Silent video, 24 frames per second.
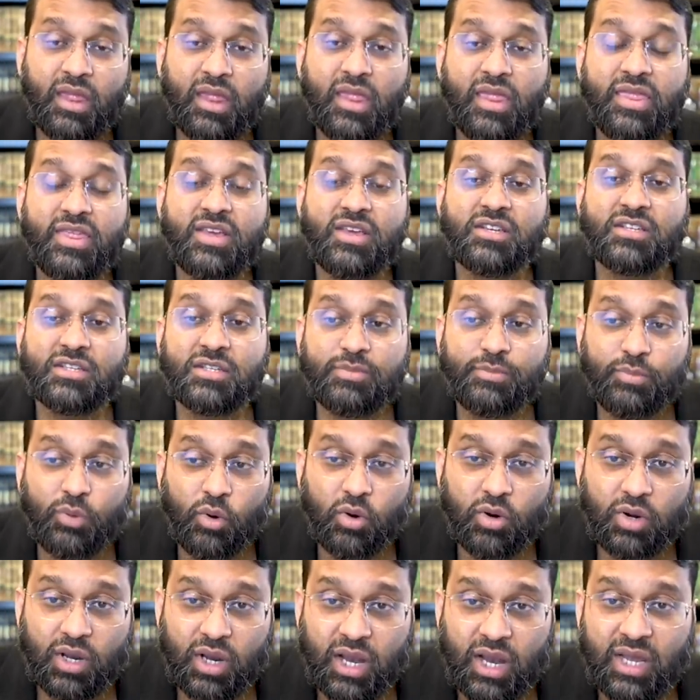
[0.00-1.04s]
This
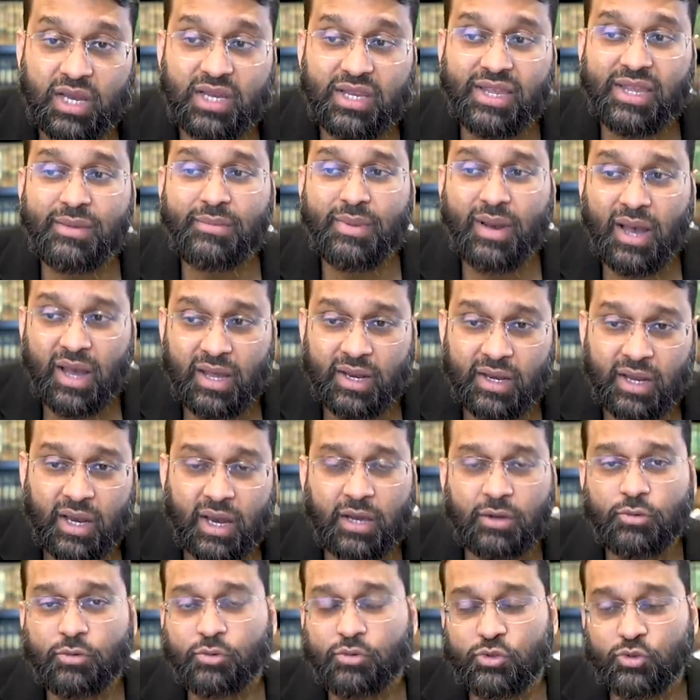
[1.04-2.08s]
book,
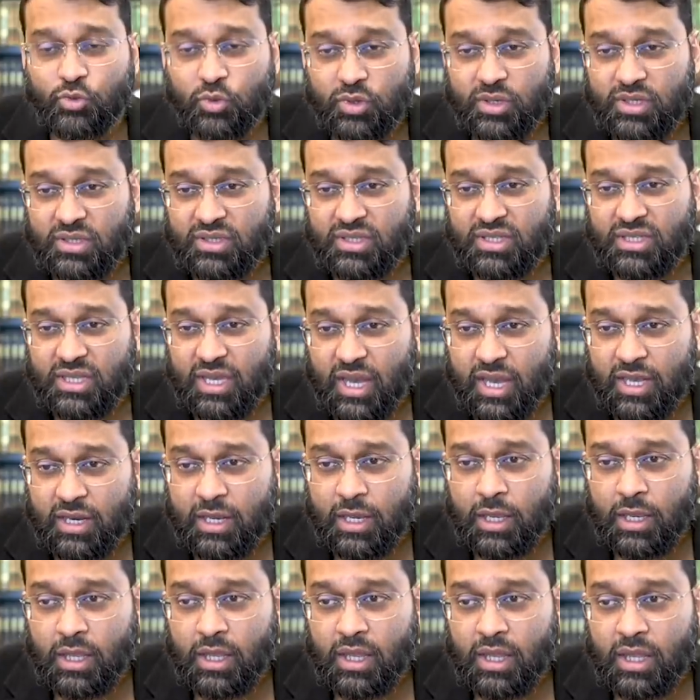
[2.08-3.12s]
Al-Ibana an Usul
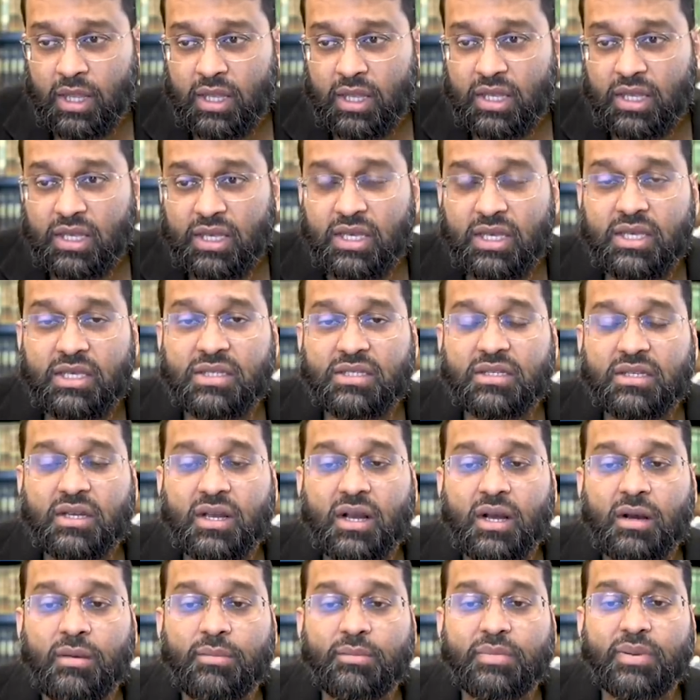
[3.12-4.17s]
al-Diyana, is
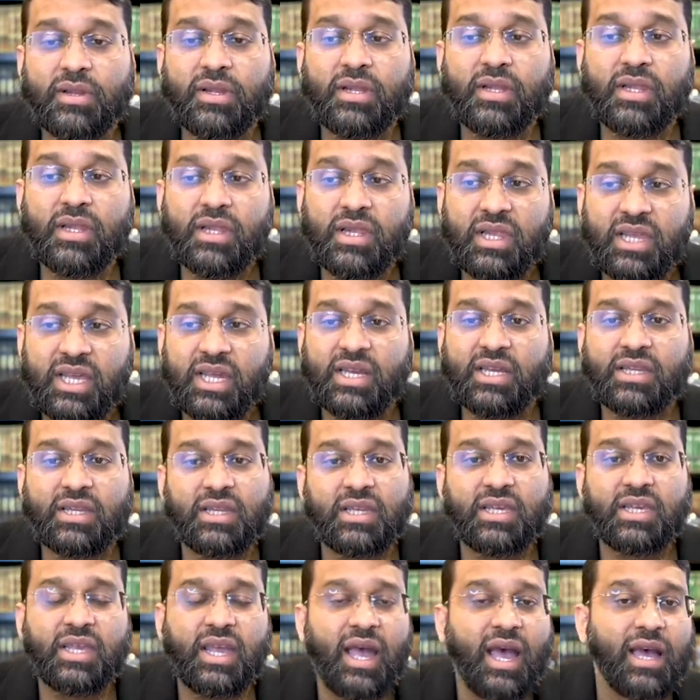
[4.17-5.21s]

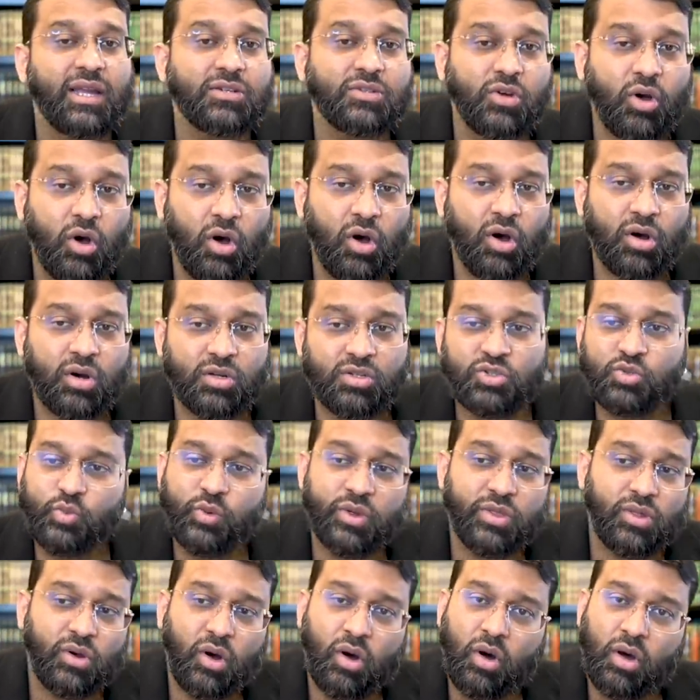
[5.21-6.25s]
completely at odds
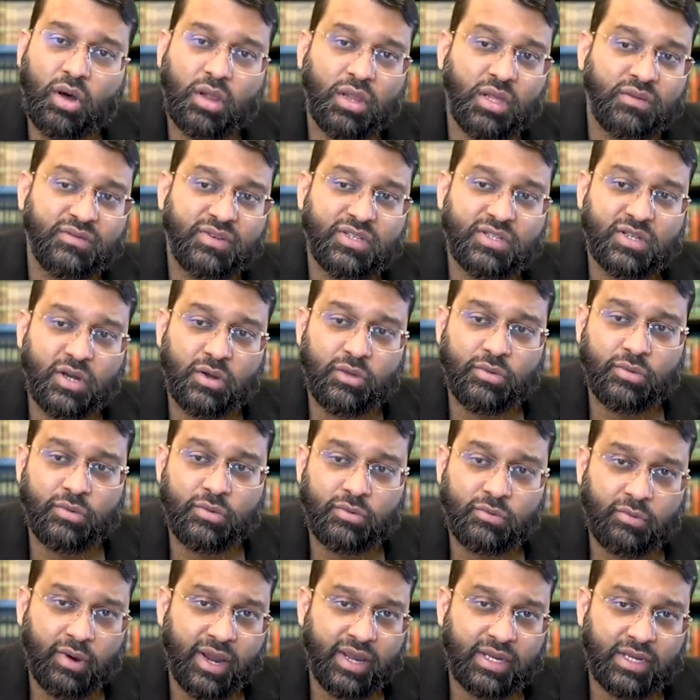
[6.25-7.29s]
with all of his
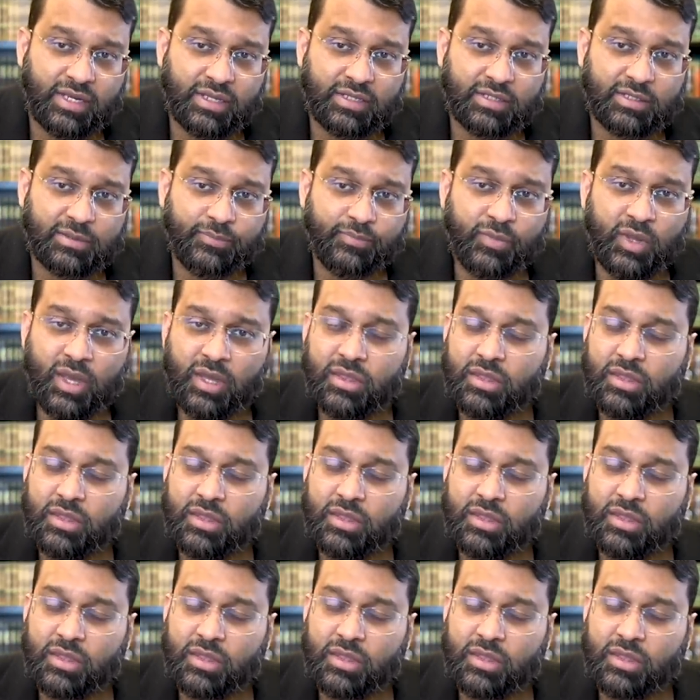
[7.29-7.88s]
other writings.